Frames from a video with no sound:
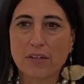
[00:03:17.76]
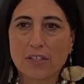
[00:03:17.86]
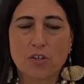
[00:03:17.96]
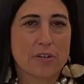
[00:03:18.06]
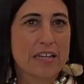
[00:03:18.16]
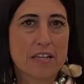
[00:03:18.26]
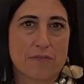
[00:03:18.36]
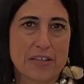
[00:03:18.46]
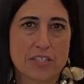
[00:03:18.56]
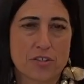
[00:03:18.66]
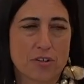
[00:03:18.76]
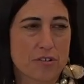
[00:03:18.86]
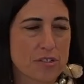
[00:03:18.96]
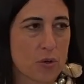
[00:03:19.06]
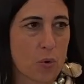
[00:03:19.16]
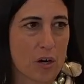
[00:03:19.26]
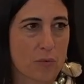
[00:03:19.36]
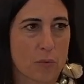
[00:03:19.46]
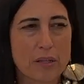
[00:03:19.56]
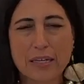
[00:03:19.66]
unique features or
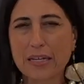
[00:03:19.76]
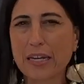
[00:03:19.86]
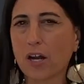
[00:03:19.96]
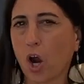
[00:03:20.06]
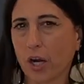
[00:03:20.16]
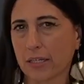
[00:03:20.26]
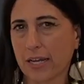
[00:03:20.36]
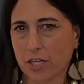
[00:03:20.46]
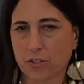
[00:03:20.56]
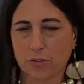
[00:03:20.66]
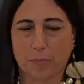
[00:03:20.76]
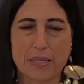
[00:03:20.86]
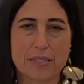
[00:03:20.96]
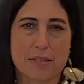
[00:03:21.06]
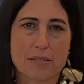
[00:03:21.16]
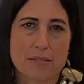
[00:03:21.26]
really neat architectural pieces.